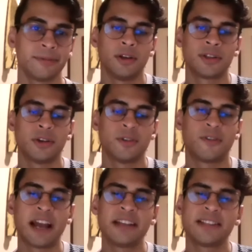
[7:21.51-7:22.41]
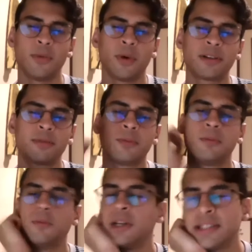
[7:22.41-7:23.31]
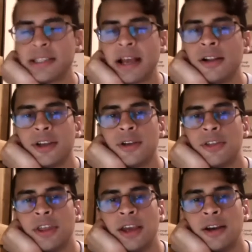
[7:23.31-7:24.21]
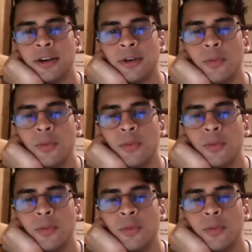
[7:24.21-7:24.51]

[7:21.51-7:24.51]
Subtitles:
So Francie, what cell do you think